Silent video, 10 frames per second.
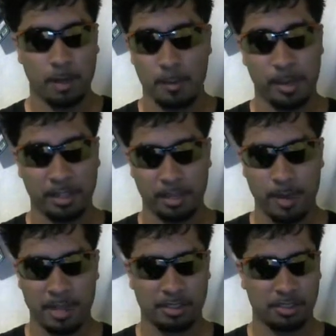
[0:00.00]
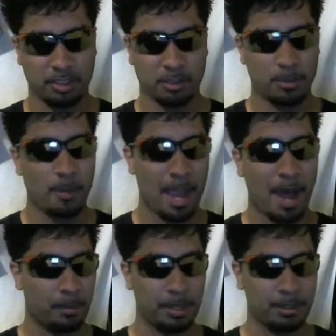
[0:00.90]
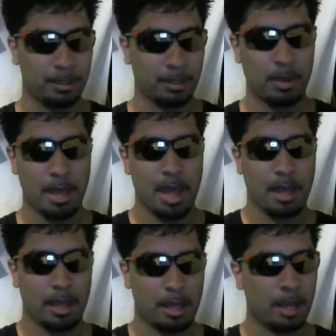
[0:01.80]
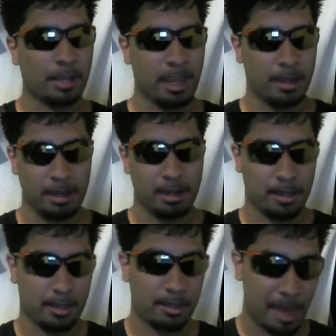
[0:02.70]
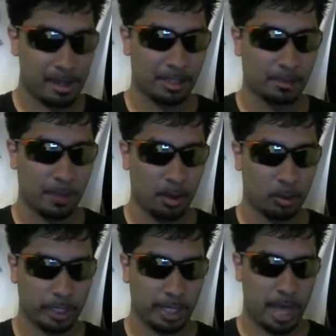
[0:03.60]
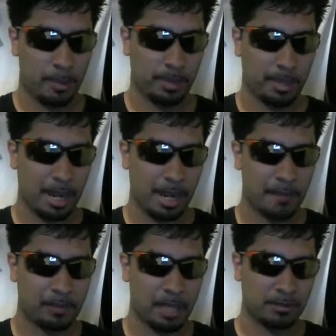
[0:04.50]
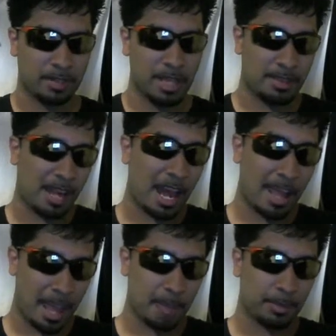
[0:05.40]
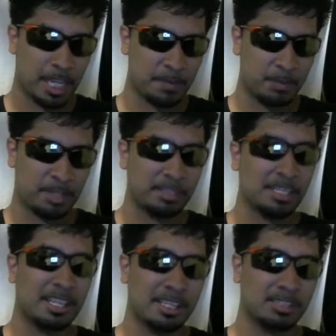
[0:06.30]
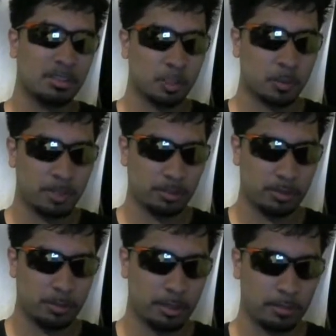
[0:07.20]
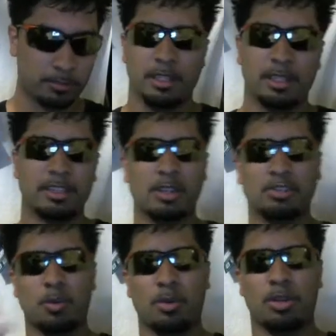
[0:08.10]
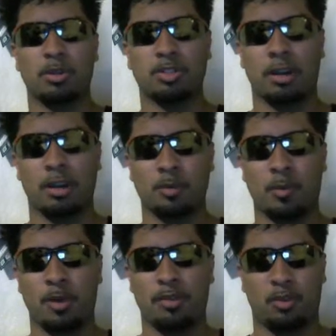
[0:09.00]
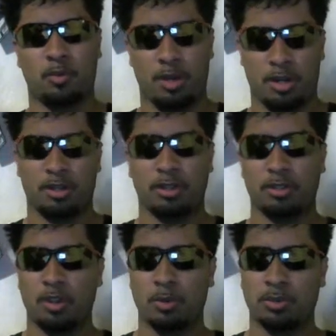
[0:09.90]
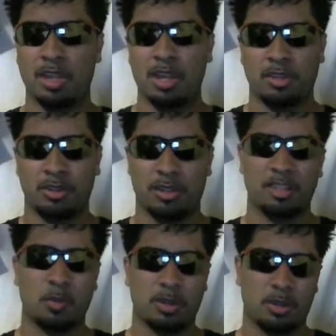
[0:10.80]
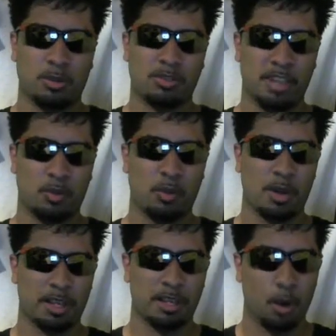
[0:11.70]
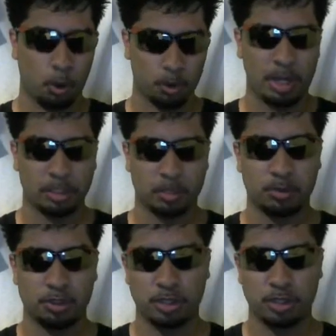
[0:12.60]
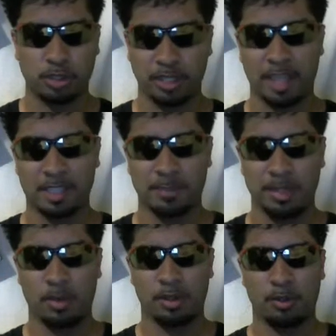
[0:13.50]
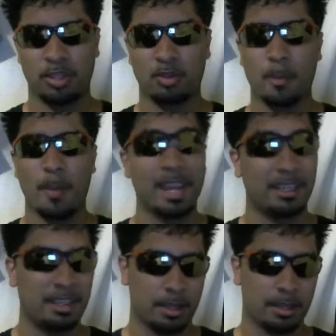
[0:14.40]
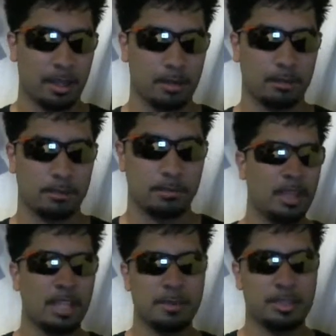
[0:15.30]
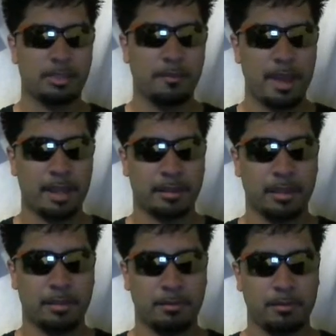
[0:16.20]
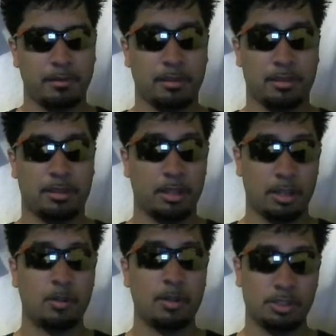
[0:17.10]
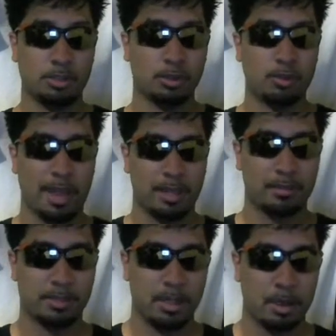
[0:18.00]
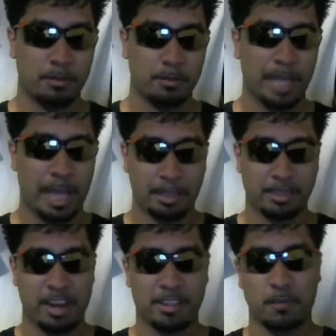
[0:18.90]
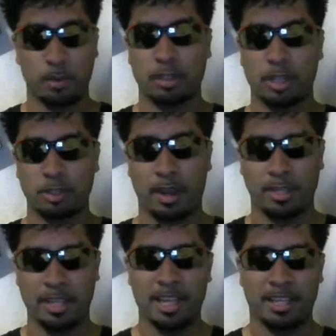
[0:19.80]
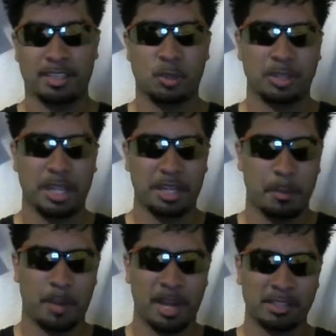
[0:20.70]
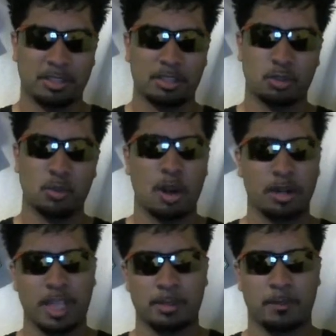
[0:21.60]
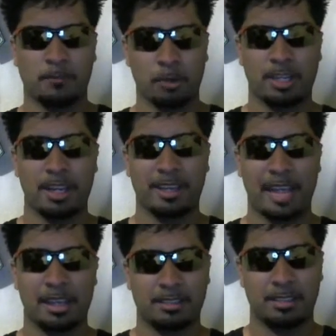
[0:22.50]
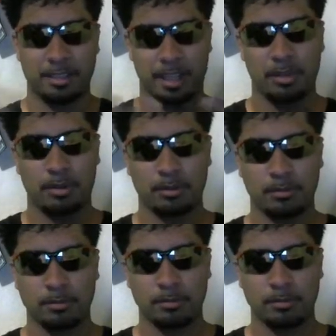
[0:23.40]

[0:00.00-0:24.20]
opinion based. It's just my opinion. Now, again, that is my only copy that I have left, that I am keeping, because it is still special to me. It's also one of those cards where whether you run it or you don't, it's one of those that you want to hold on to should case be where you think you might need it again. Not to mention the fact that the original dragon himself, Galaxy Eyes Photon Dragon, is the one that combines the two archetypes of Photon and Galaxy together.